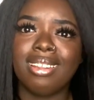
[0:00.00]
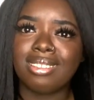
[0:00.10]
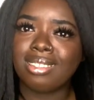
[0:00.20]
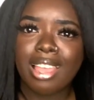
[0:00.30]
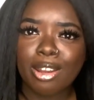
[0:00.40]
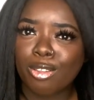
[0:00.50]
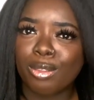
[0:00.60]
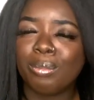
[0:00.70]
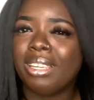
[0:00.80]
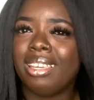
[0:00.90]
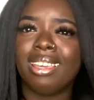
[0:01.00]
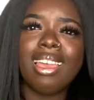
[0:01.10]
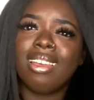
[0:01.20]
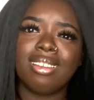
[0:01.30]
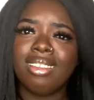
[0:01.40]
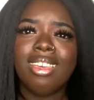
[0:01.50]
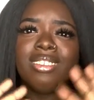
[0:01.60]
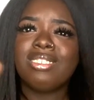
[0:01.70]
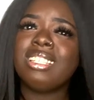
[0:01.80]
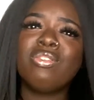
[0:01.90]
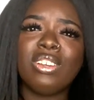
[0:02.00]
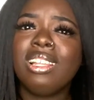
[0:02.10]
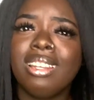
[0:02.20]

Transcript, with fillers: it's lighter than me. Just fill